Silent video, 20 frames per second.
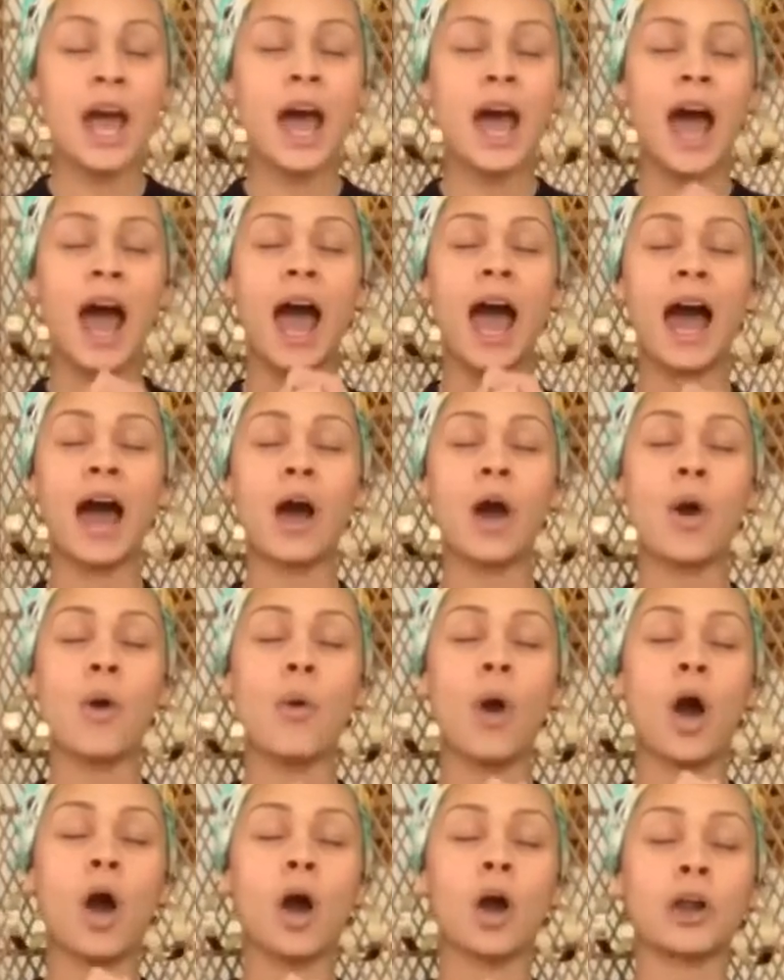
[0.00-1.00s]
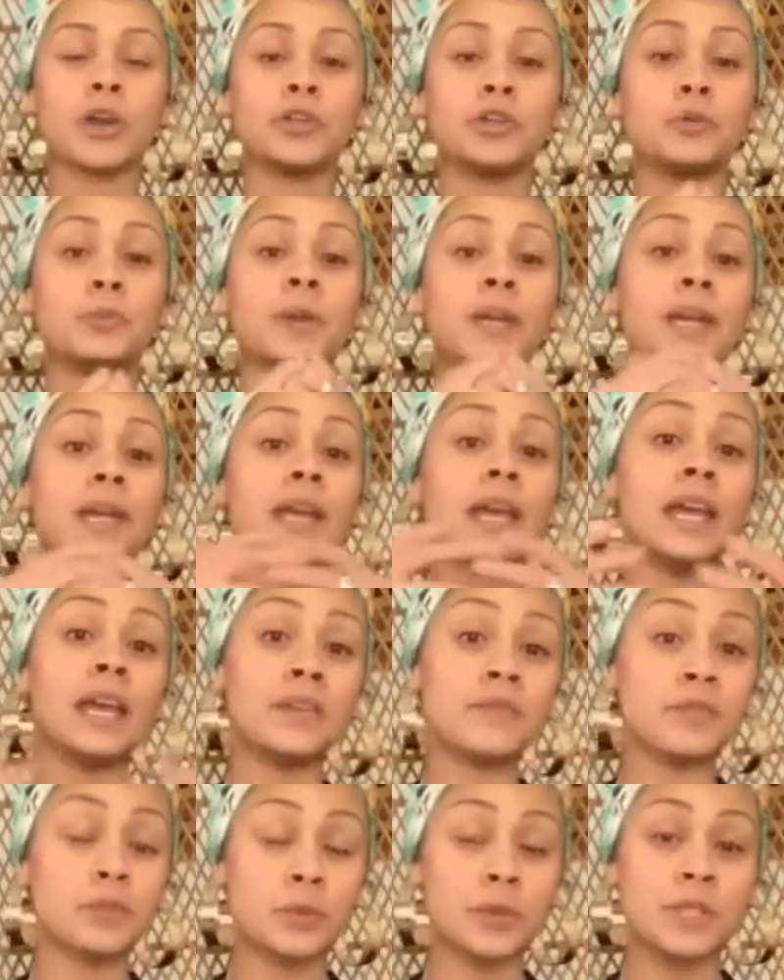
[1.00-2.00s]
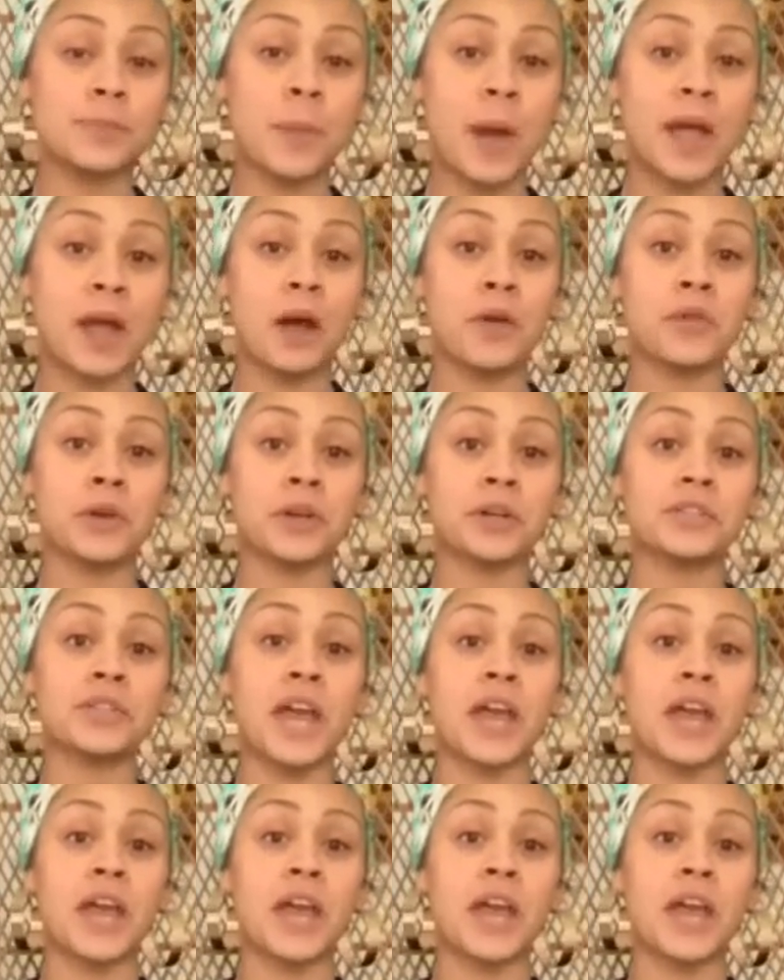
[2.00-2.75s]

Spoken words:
How are you being influenced by others,